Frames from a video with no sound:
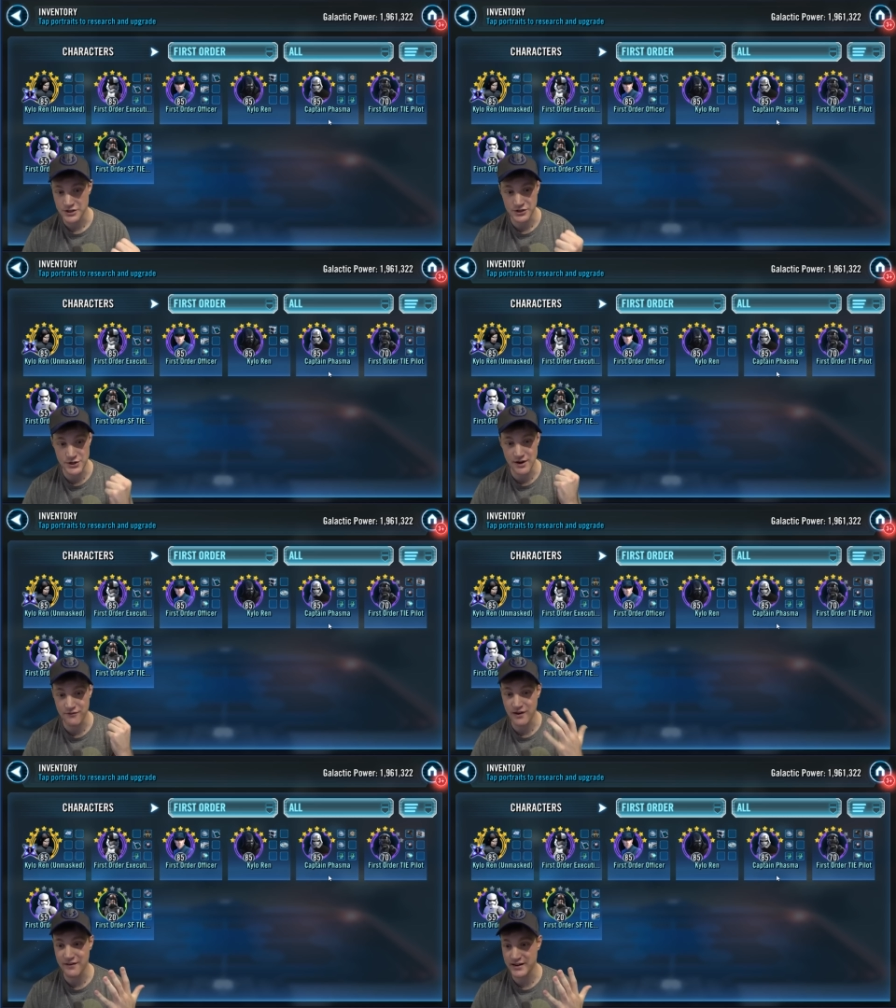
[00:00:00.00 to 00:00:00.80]
So you
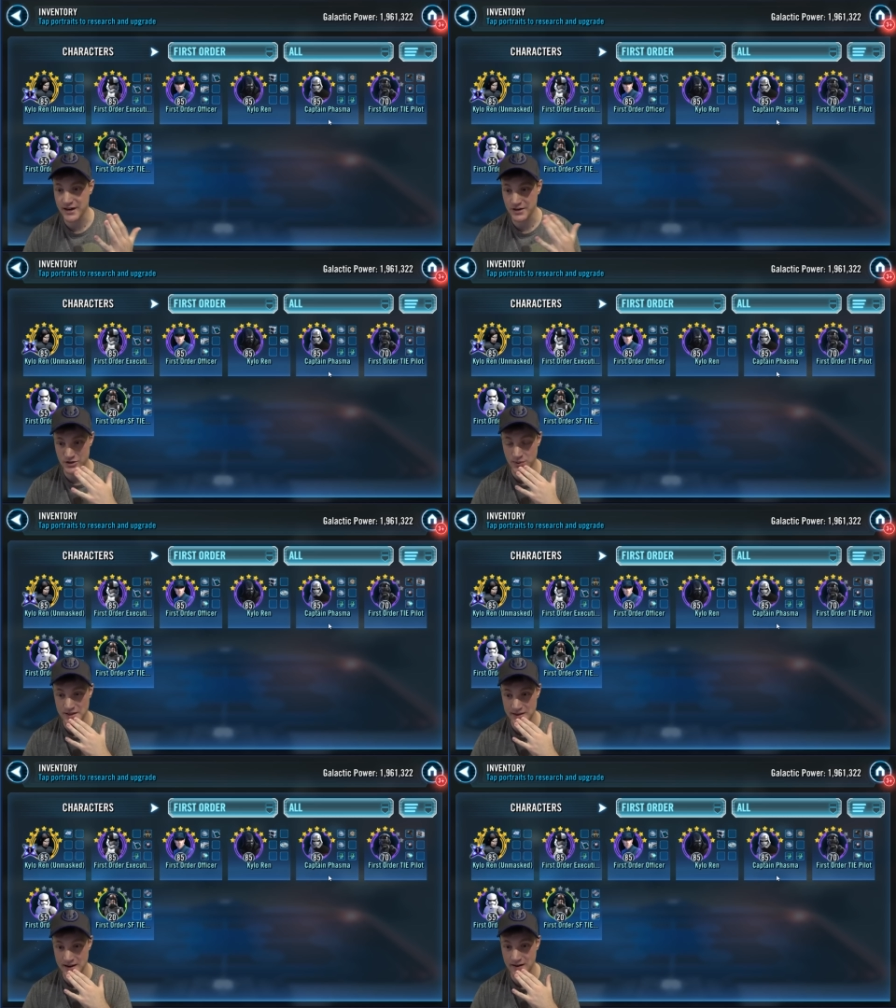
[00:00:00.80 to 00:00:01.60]
have five characters
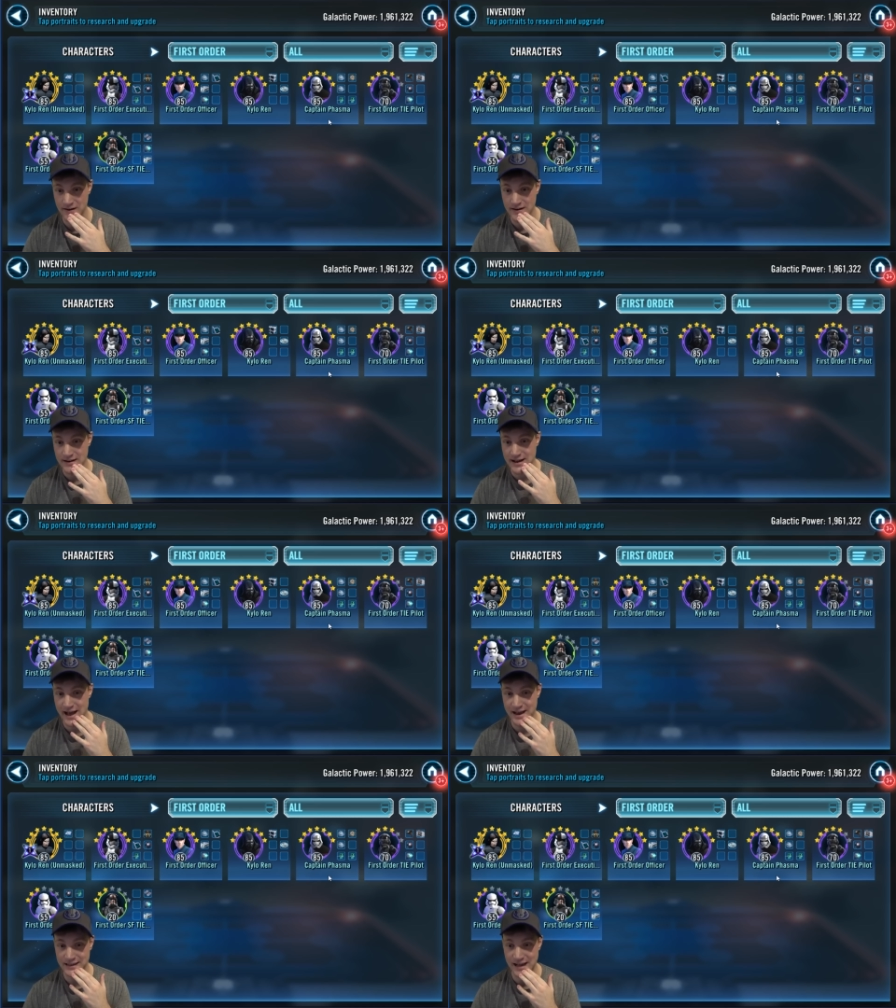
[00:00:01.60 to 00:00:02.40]
right there
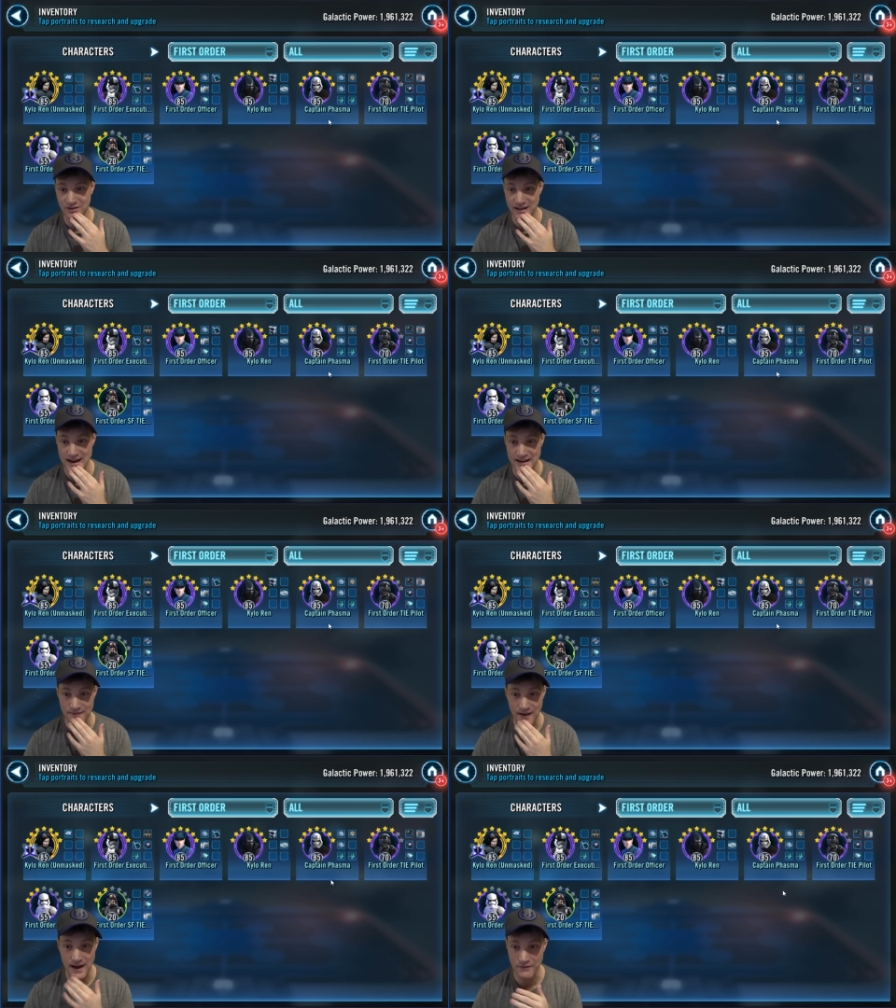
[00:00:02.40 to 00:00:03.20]
at level
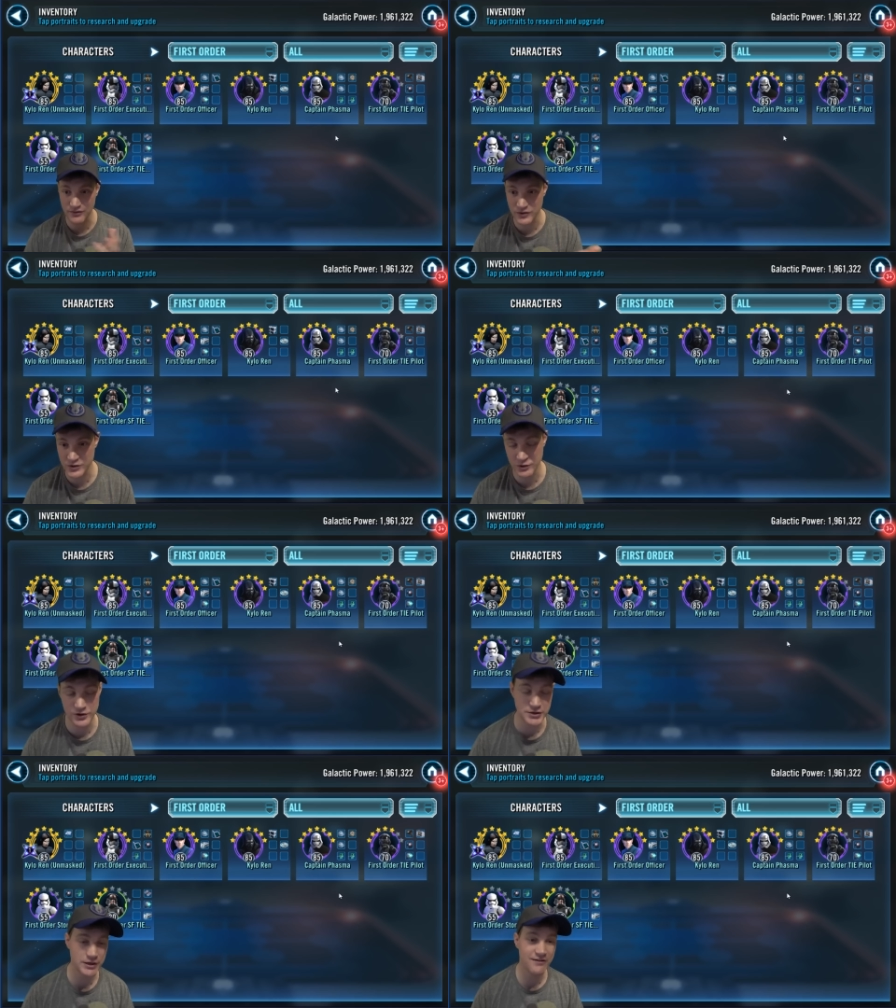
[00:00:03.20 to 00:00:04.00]
85 for First
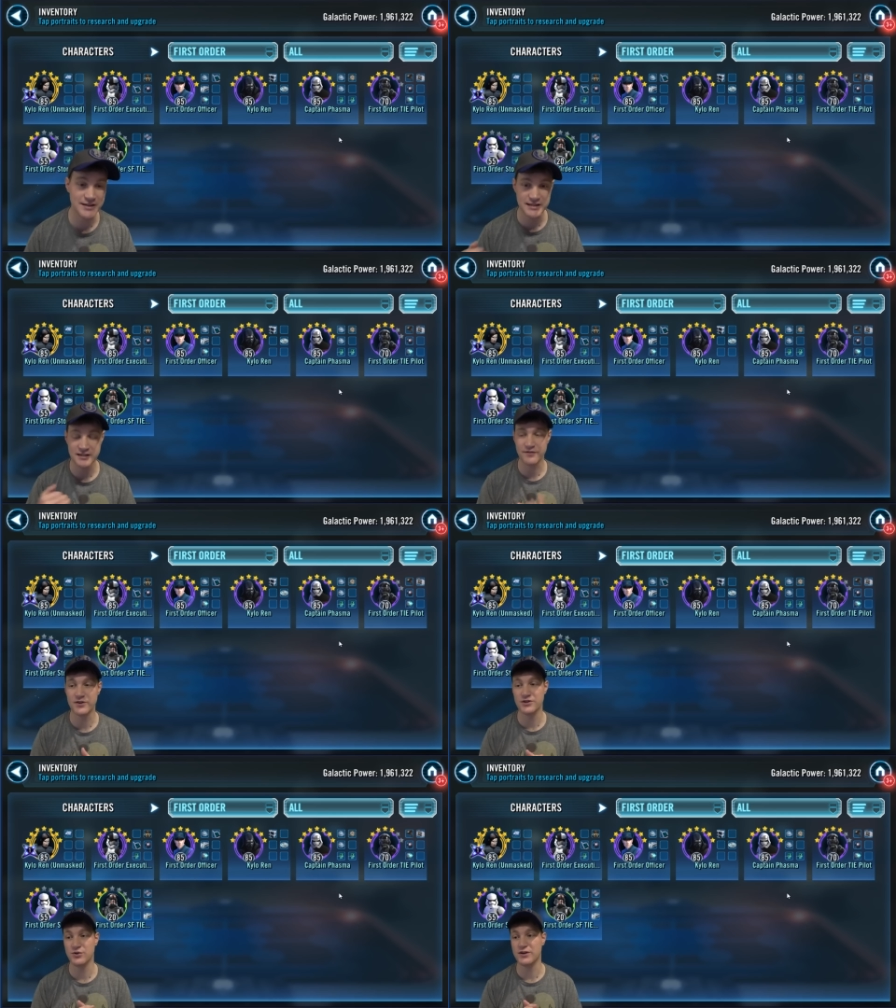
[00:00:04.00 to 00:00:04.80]
Order. So you have a decent
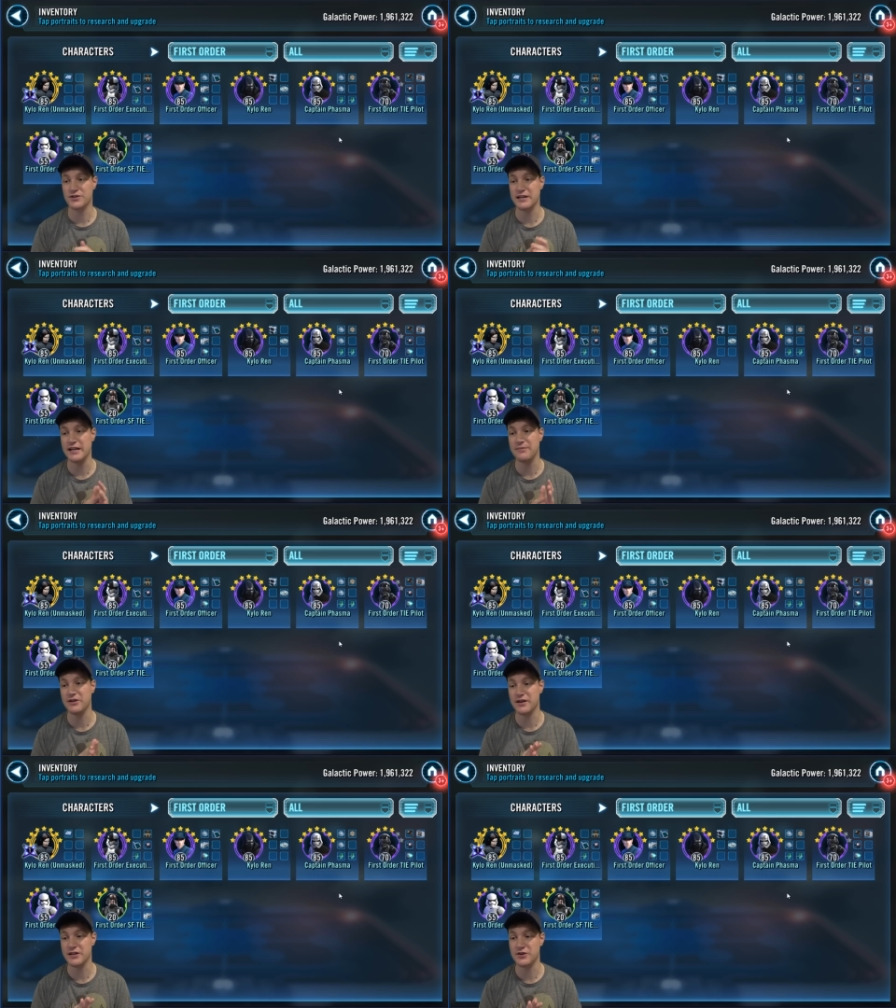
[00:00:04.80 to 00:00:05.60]
First Order team
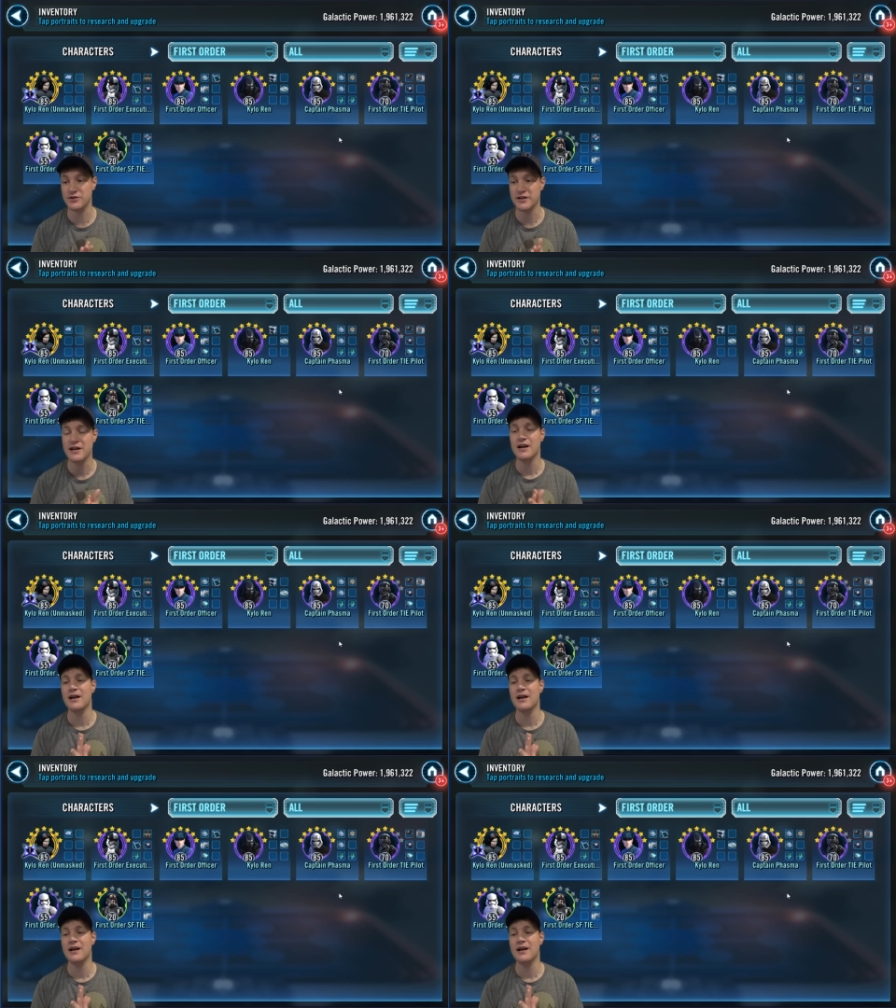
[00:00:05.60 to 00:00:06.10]
you can use.